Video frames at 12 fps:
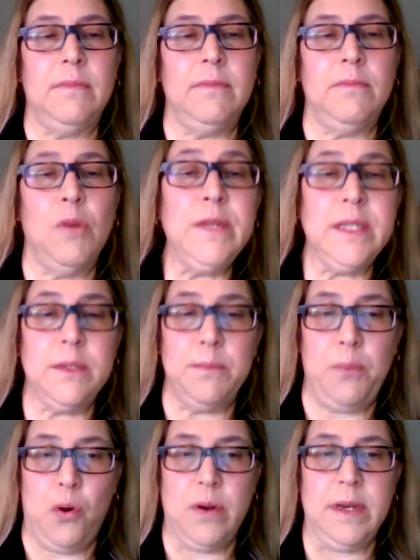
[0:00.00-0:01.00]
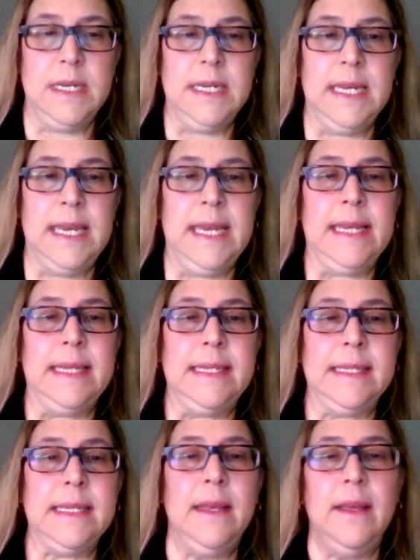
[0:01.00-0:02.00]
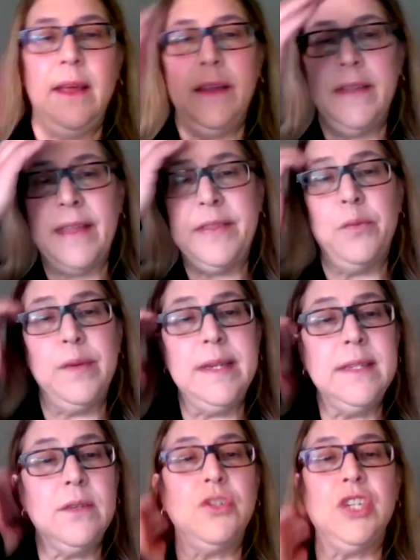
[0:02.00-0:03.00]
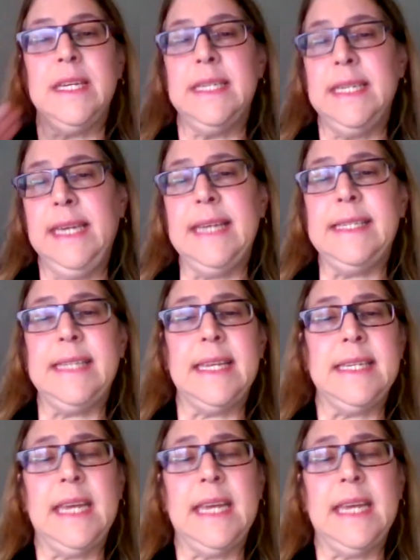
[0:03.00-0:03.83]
most important, is that the research indicates that